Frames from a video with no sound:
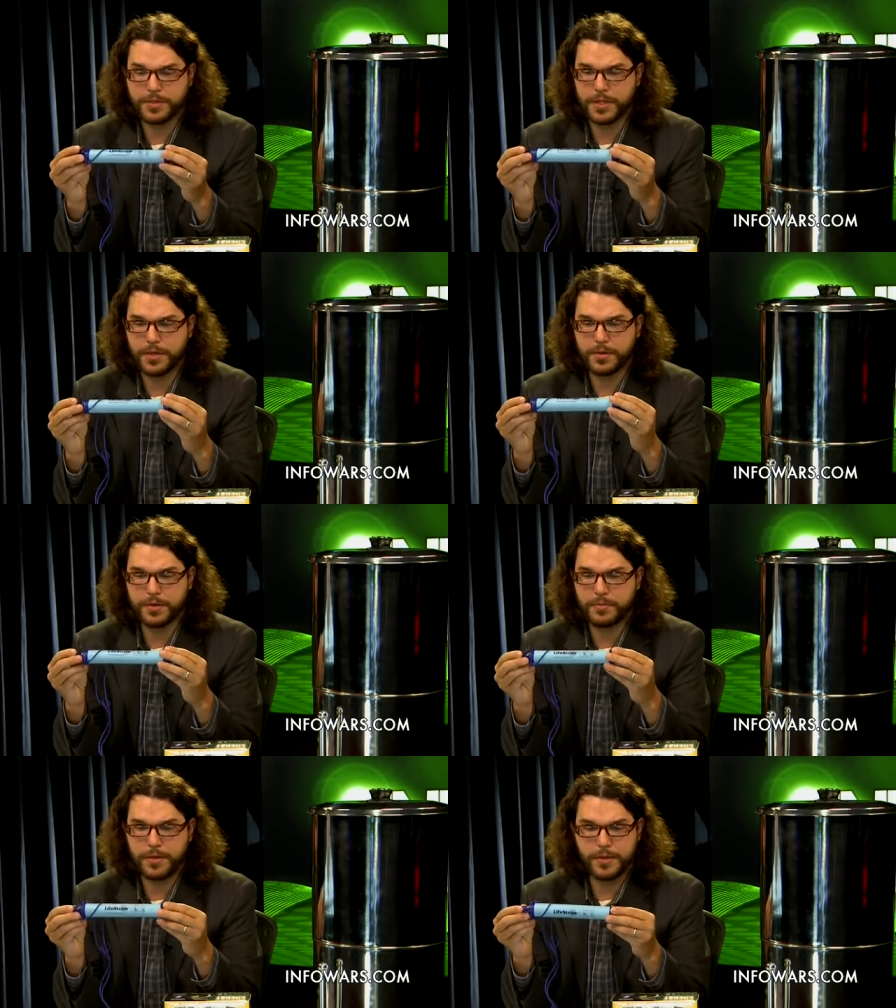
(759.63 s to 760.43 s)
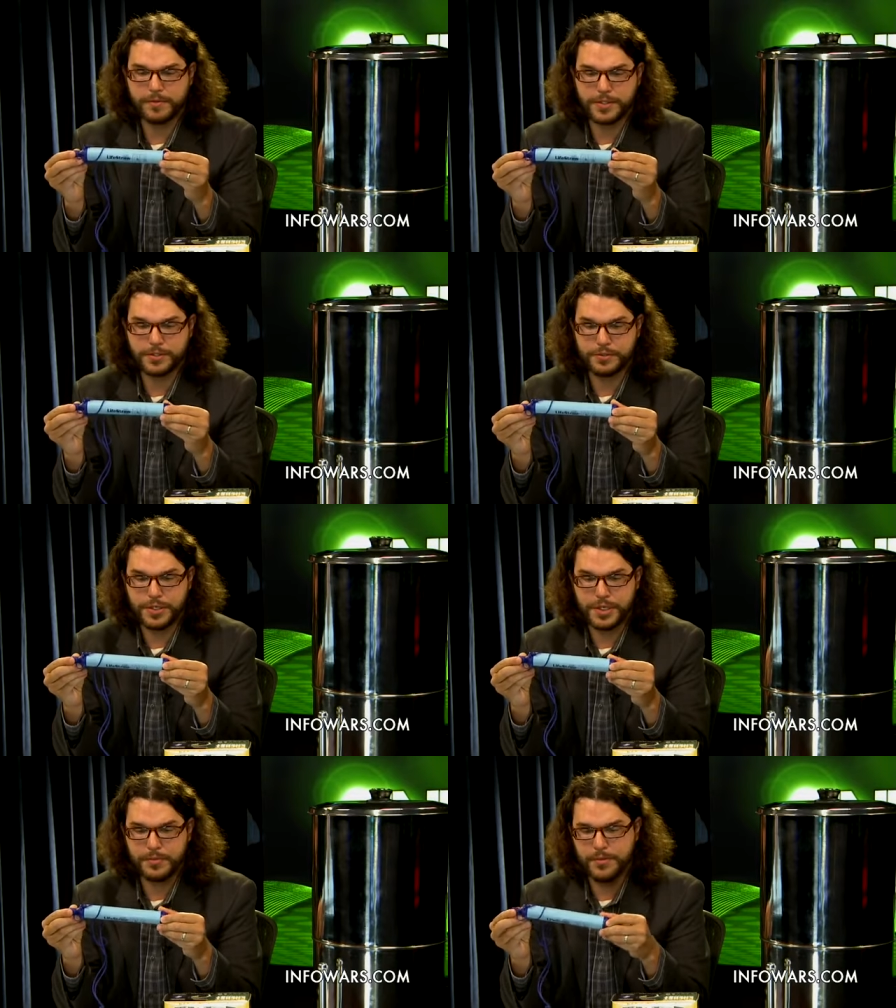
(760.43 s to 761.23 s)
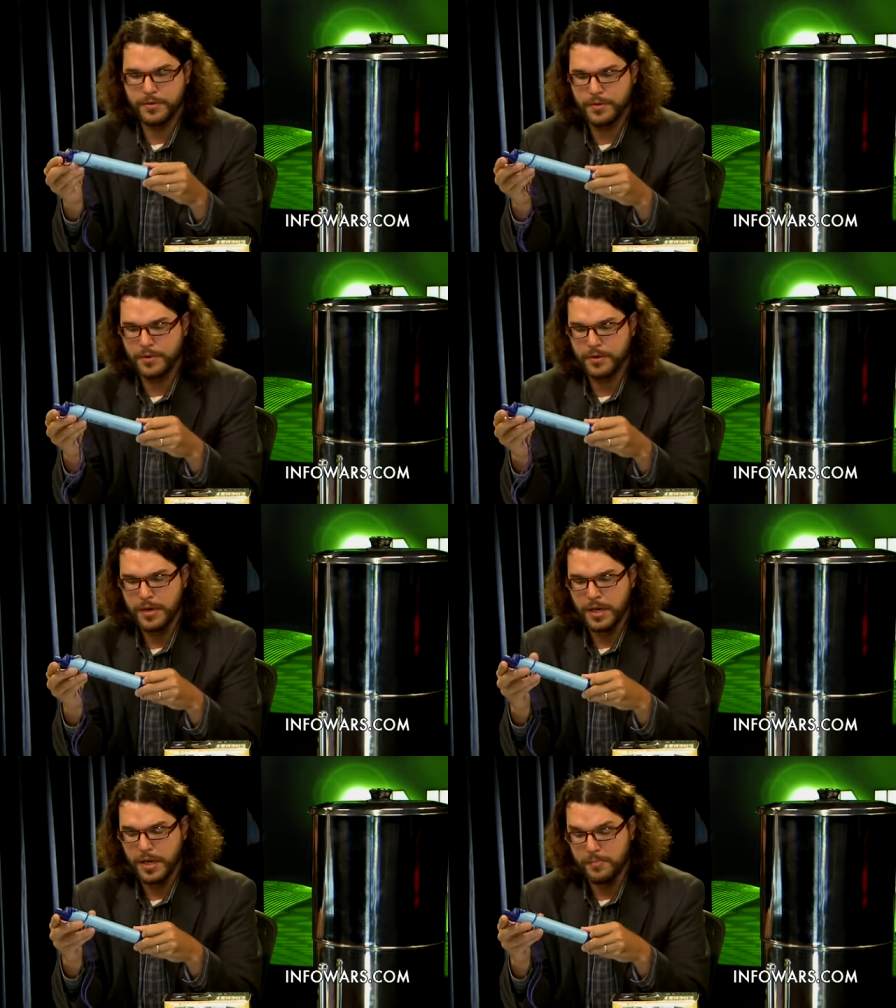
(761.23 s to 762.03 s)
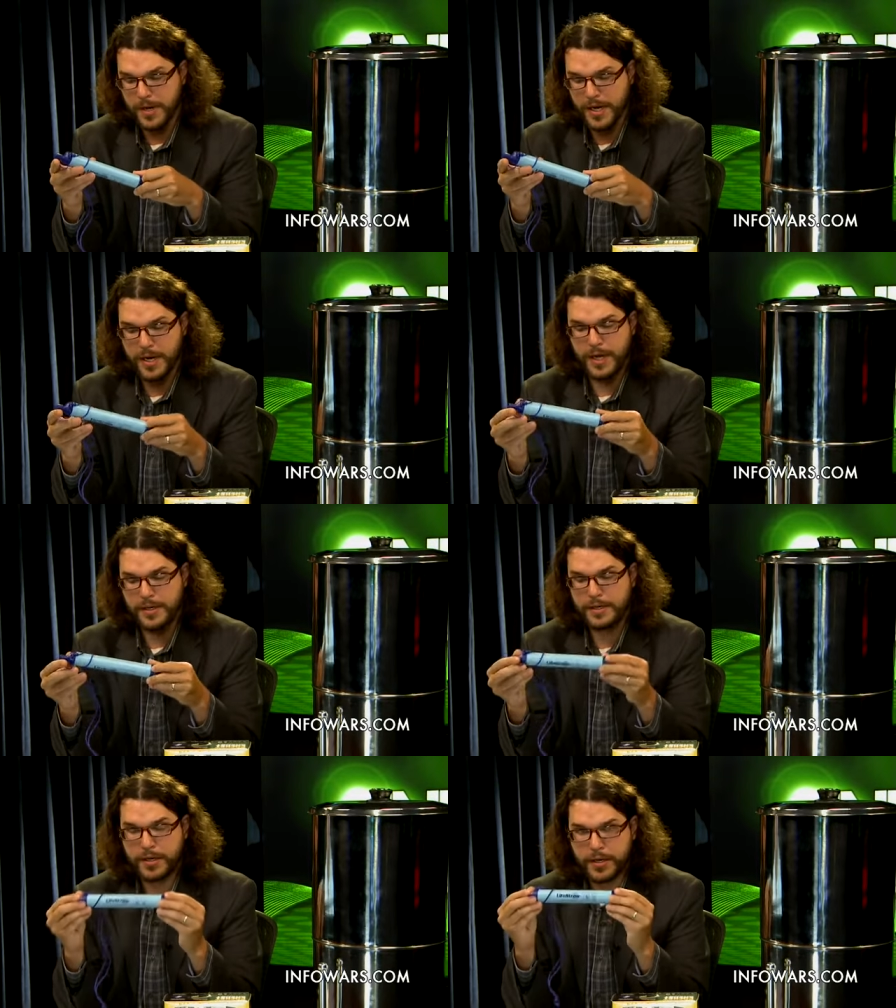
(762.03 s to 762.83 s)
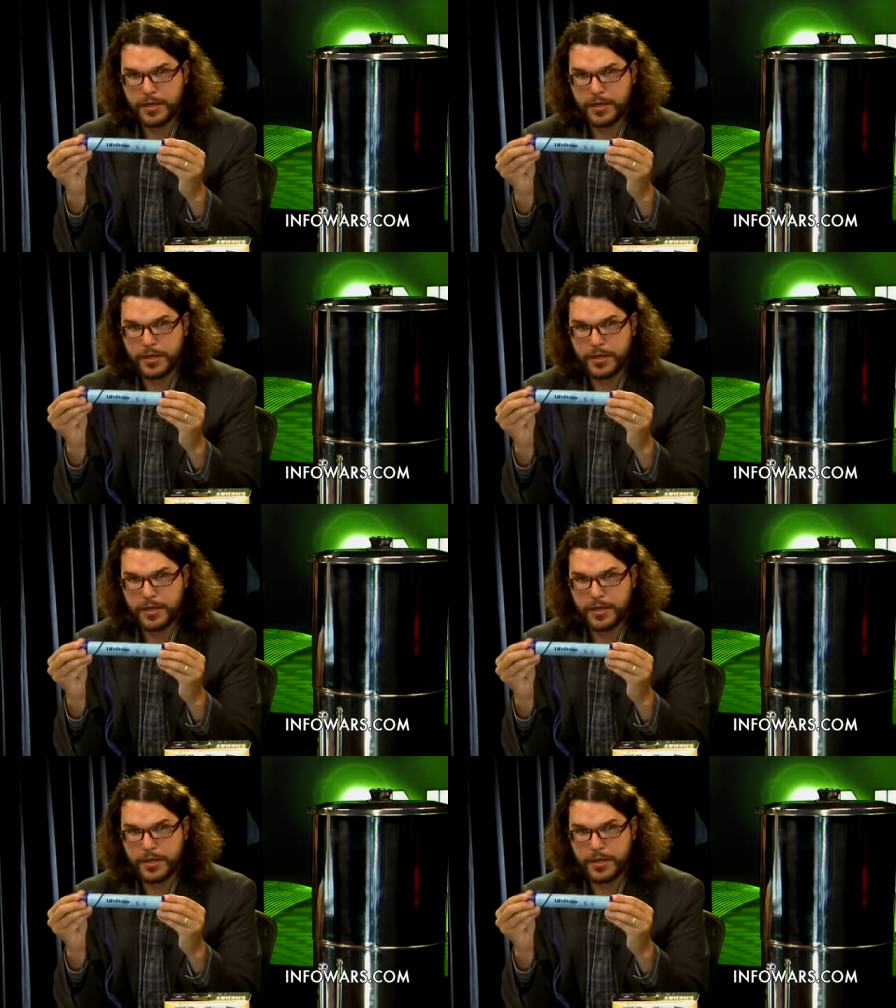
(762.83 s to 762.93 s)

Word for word: Say you're in the middle of a stream or a pond.